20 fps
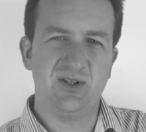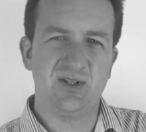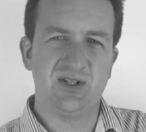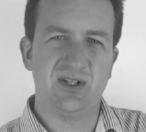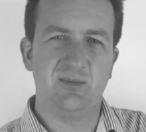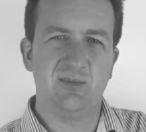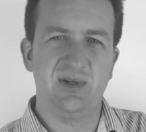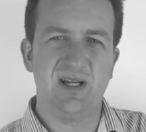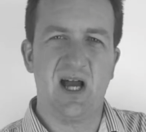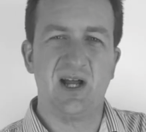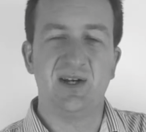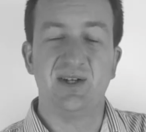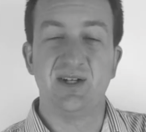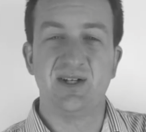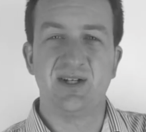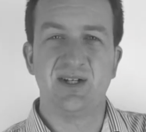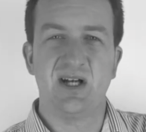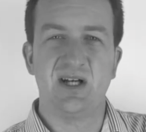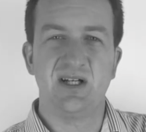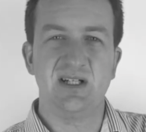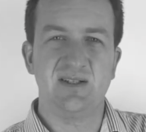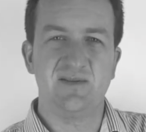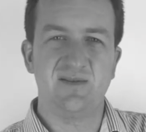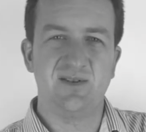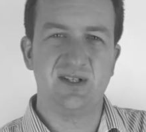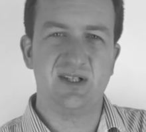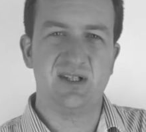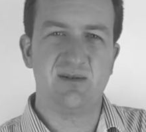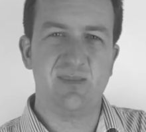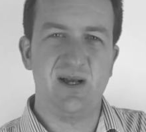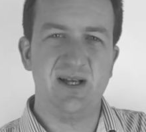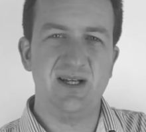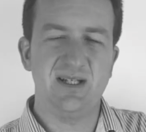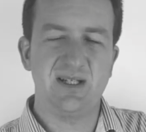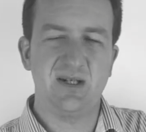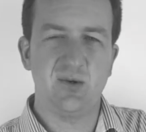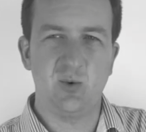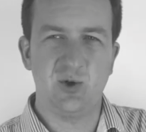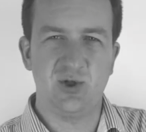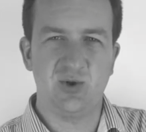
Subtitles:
units can be undersized for the space,